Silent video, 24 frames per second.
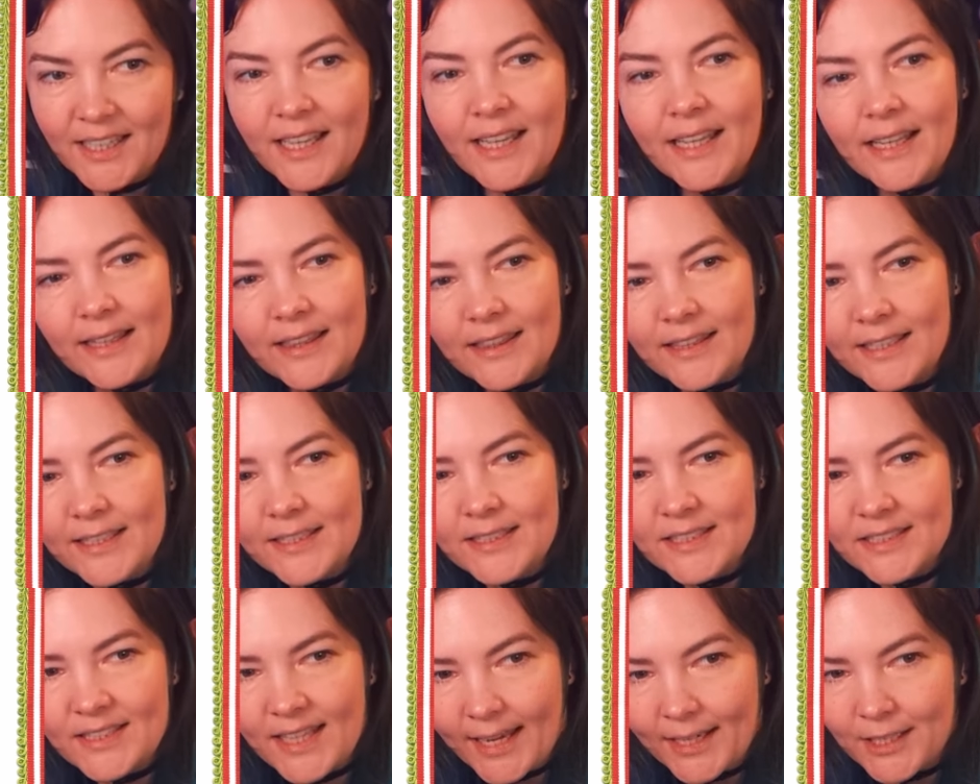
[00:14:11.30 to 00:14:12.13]
This
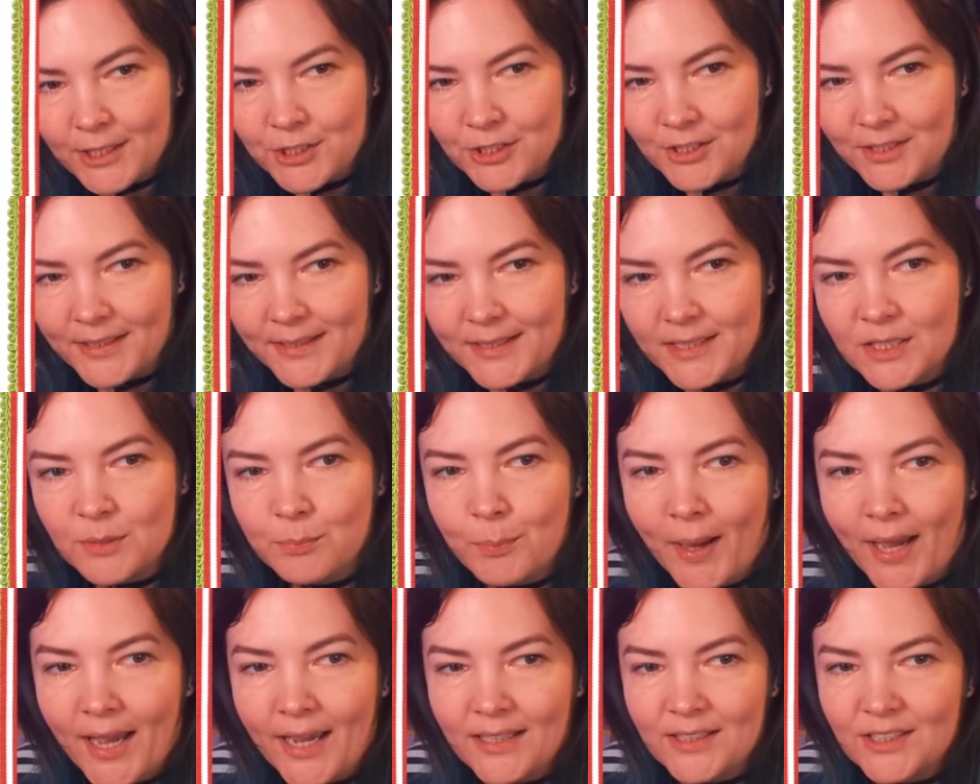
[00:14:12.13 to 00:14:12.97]
section
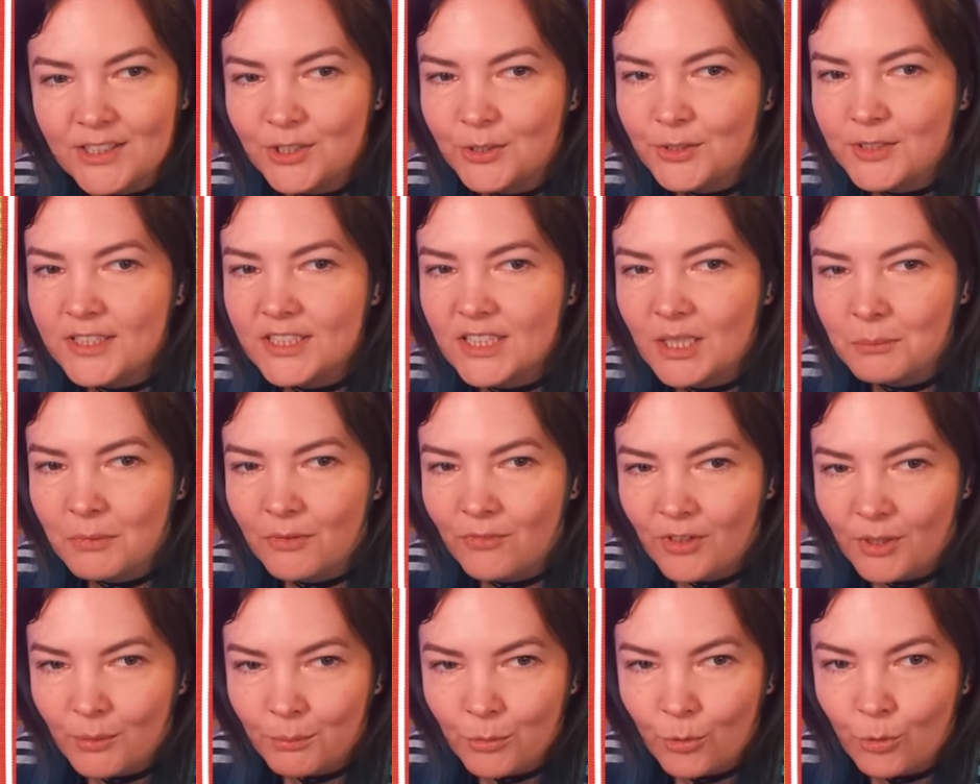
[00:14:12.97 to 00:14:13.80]
expands on some of
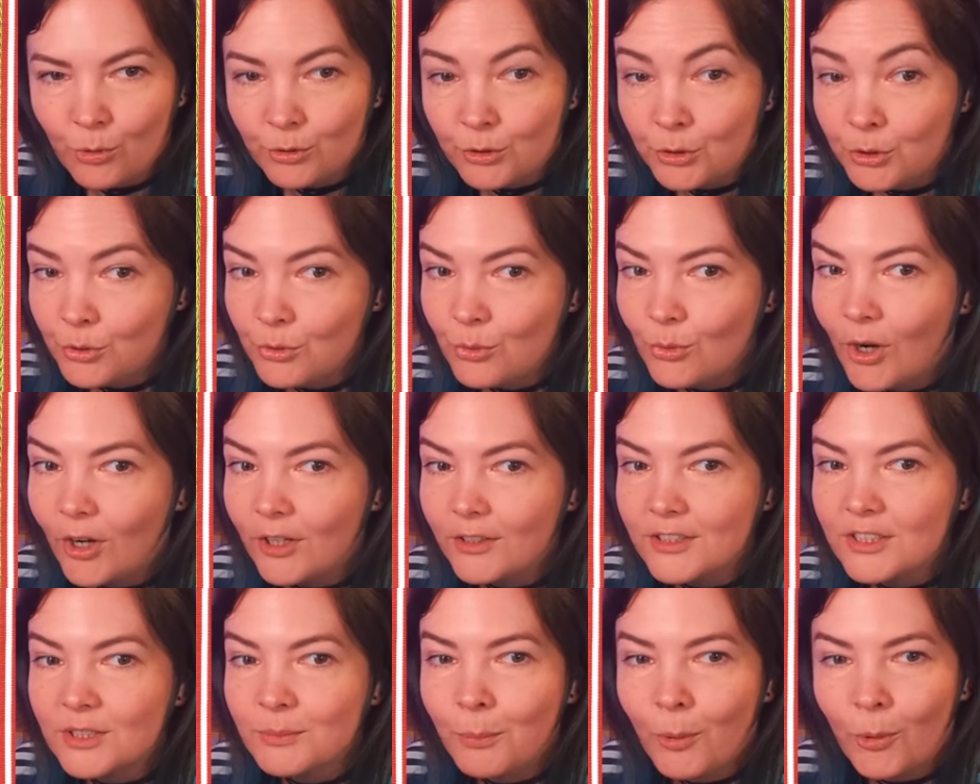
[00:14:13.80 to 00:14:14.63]
the more
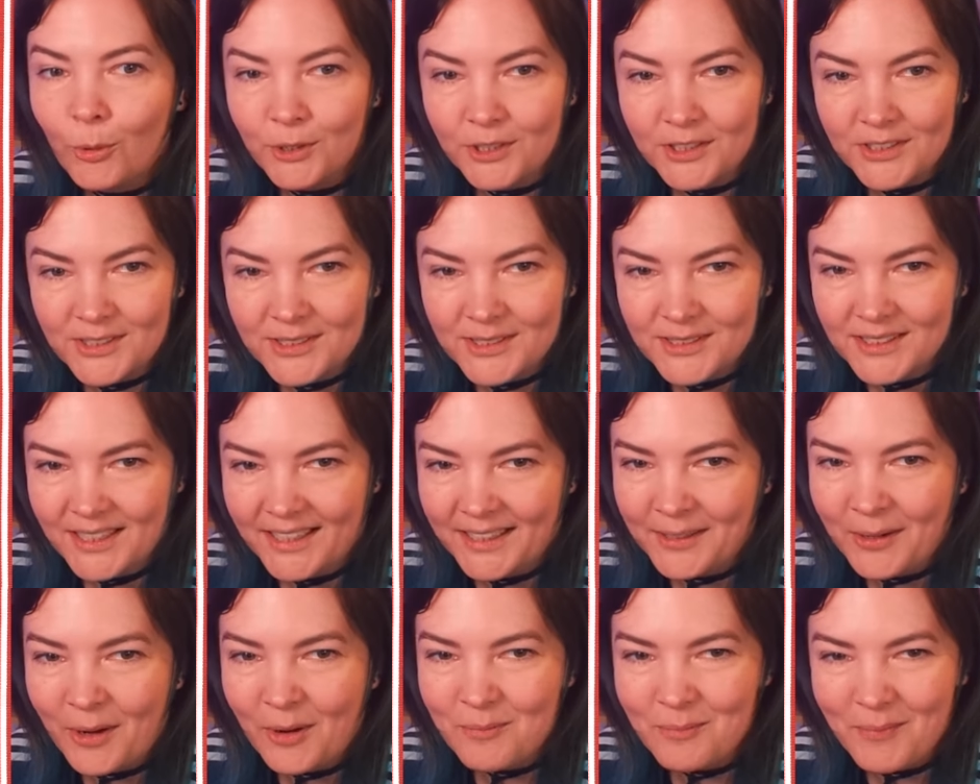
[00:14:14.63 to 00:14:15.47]
nuanced points
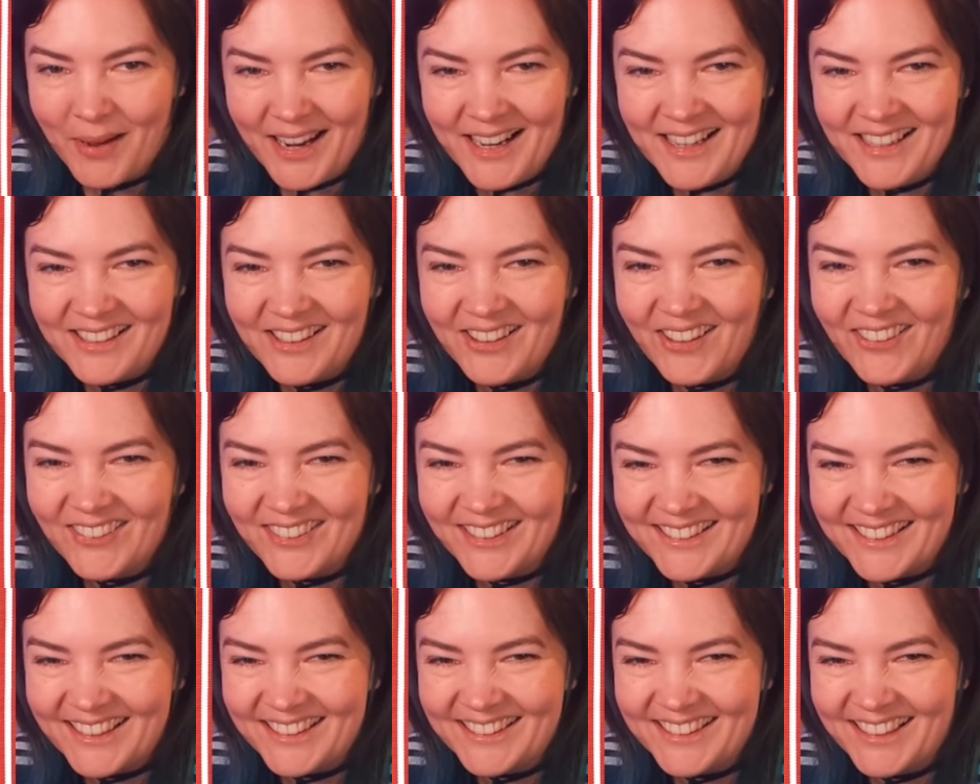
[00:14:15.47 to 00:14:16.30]
in our main
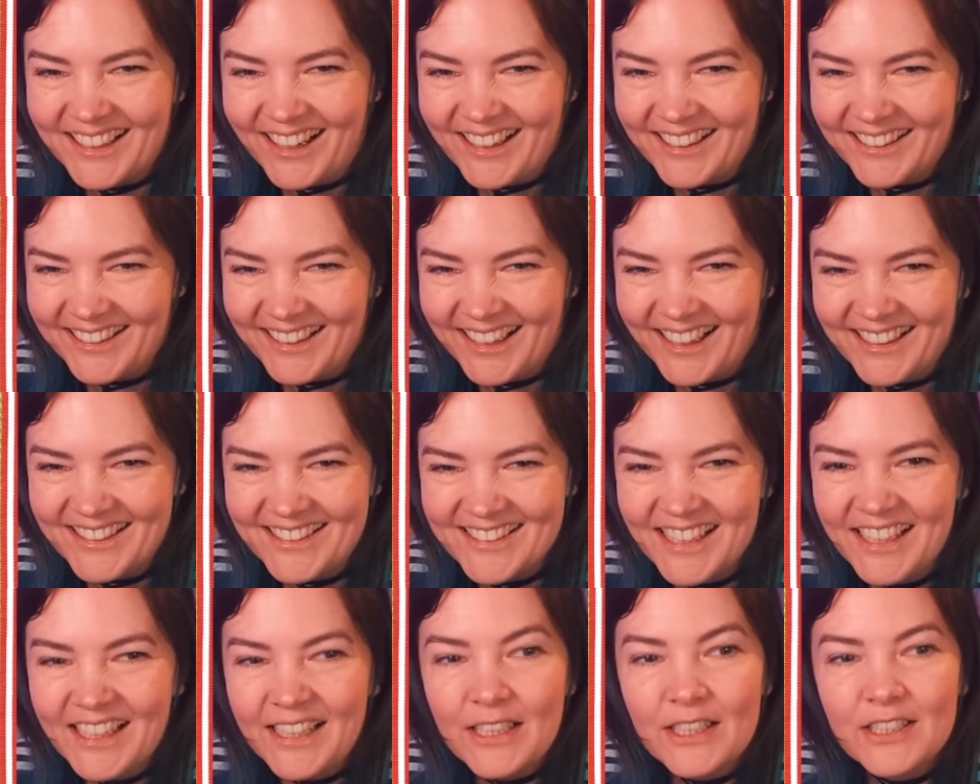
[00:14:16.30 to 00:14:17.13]
content
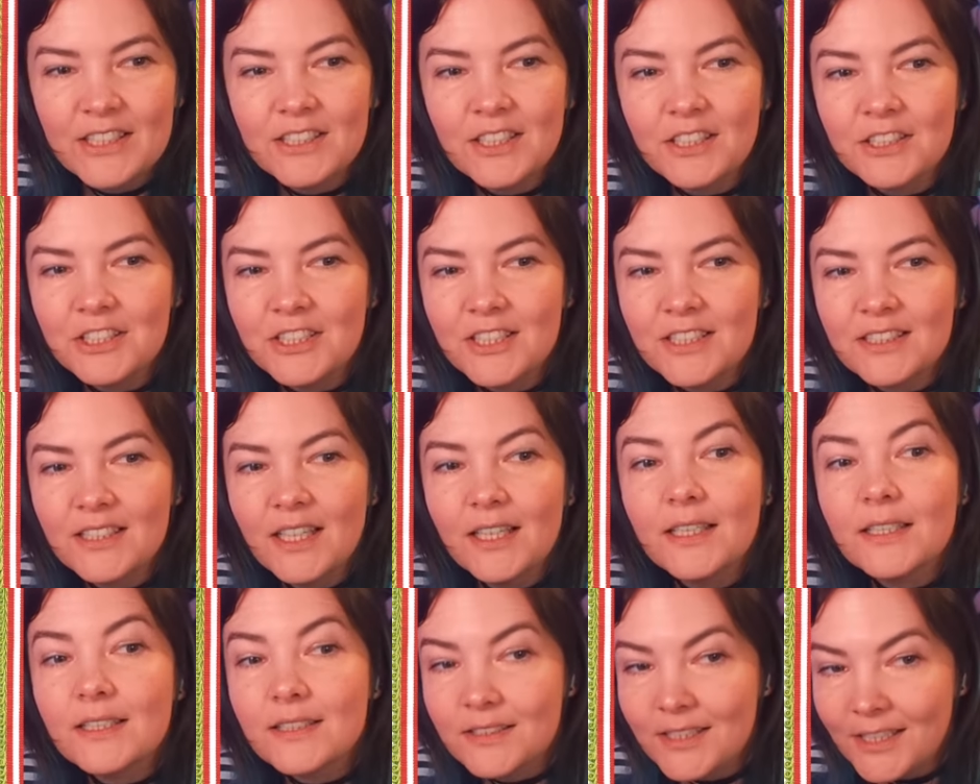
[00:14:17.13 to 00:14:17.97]
guidelines, such as
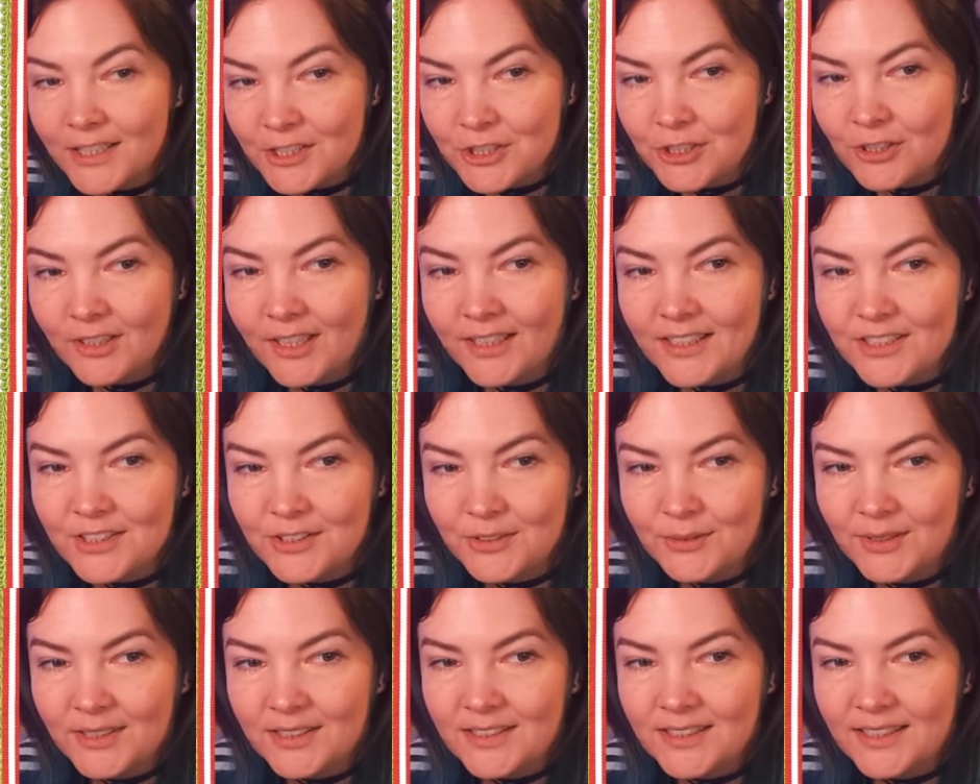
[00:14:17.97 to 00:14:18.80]
sexualized
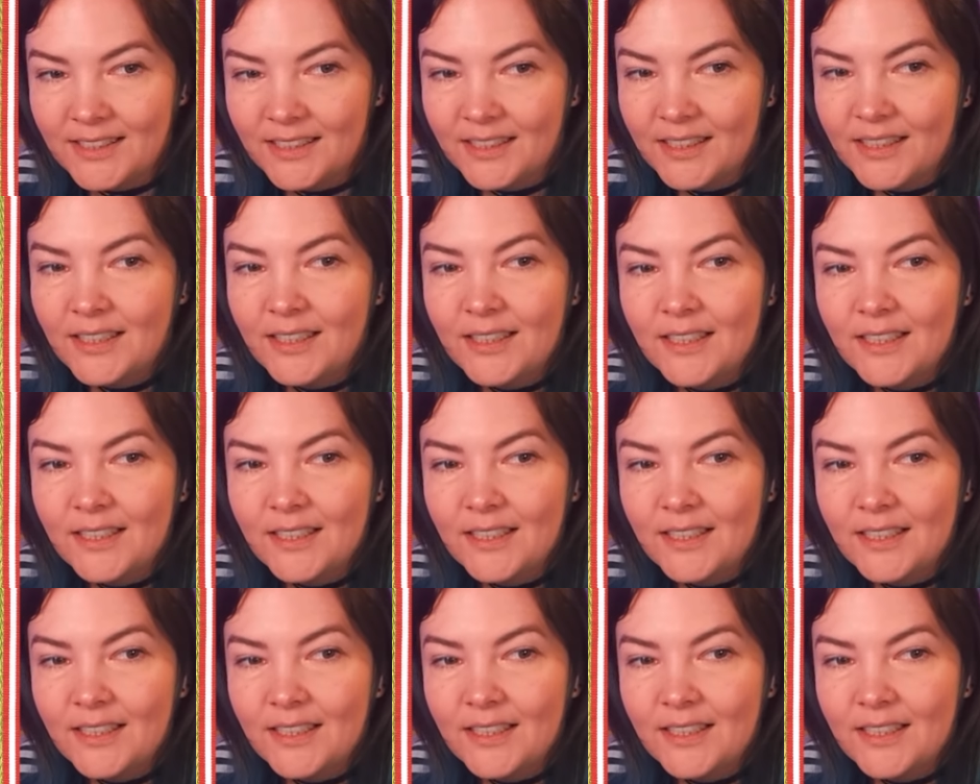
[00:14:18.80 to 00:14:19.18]
nudity,